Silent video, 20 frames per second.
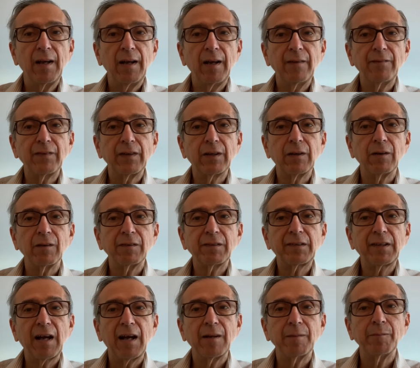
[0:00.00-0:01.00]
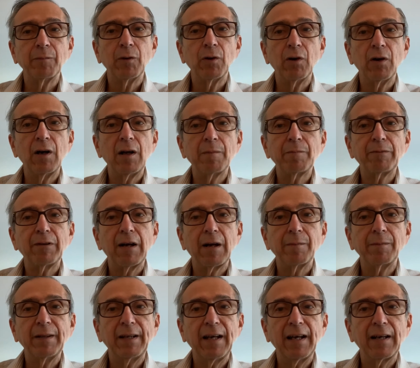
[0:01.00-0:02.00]
If it goes down more, I'll
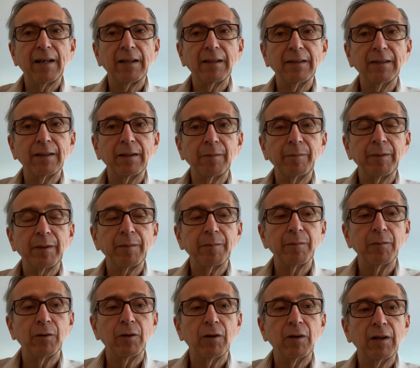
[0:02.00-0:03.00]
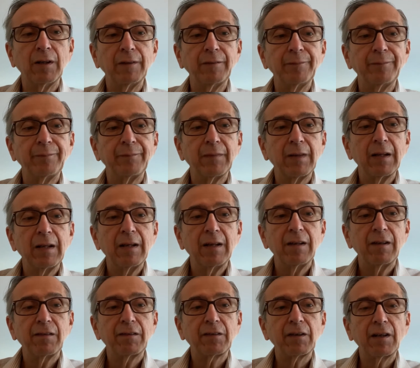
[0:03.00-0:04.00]
probably add a little bit more.
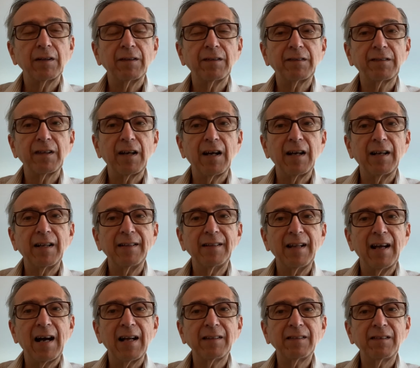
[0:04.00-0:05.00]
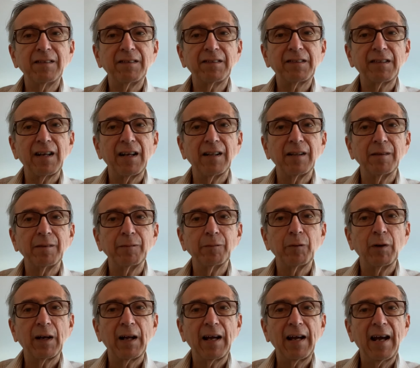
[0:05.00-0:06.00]
So I decided not to sell
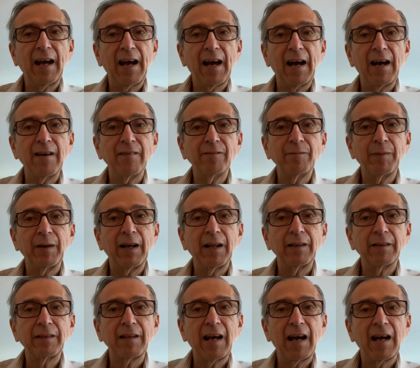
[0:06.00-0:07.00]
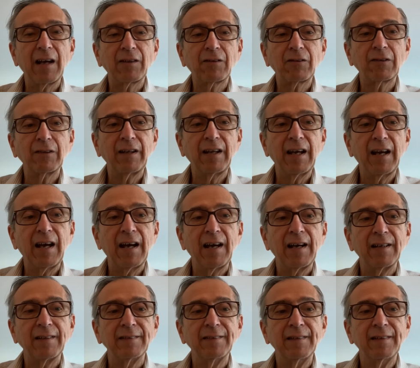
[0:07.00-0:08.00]
what I have, but to actually
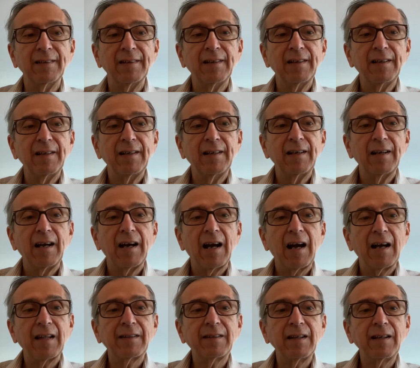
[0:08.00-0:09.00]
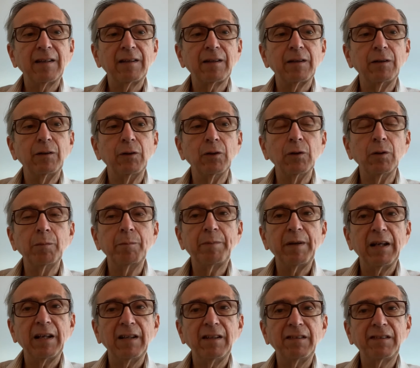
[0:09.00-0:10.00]
add. I think the new
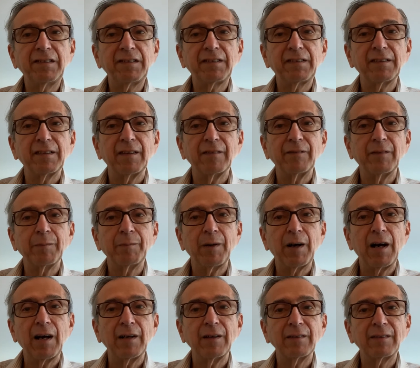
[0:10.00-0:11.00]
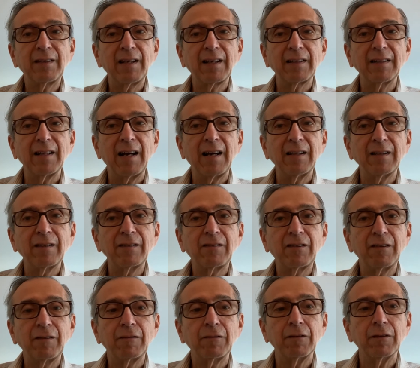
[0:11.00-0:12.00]
beast of the
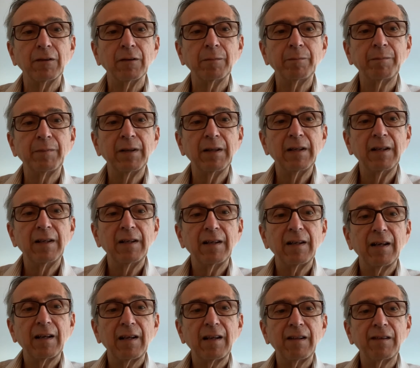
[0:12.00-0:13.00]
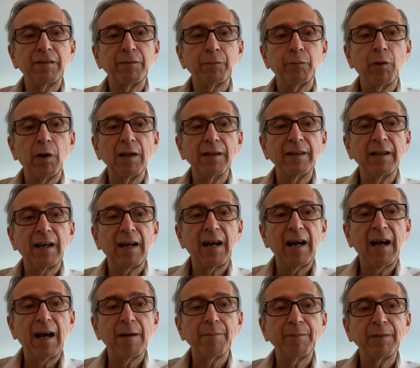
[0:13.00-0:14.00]
biotechnology group is one that I
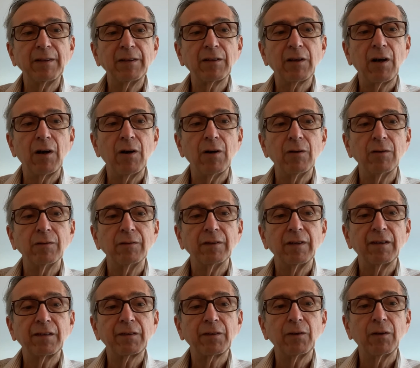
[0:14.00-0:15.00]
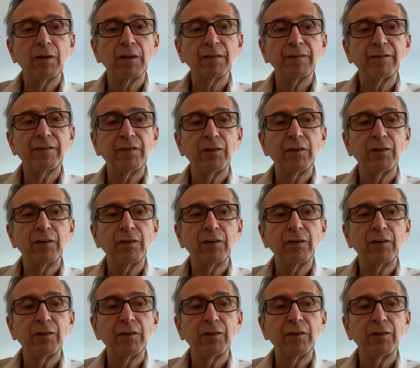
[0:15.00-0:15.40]
happen to own. It's called